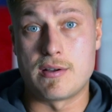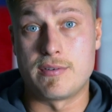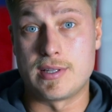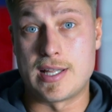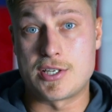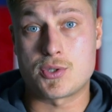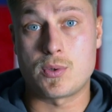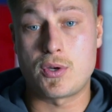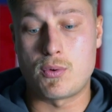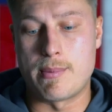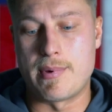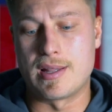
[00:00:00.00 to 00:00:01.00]
of electrical
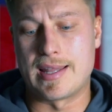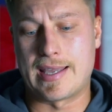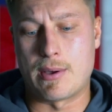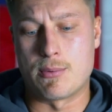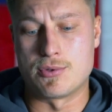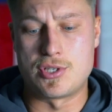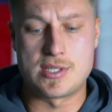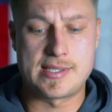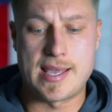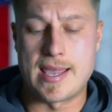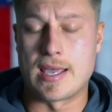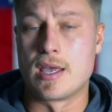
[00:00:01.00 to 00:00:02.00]
equipment, like I was just
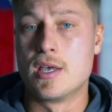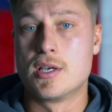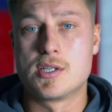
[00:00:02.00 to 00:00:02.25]
saying,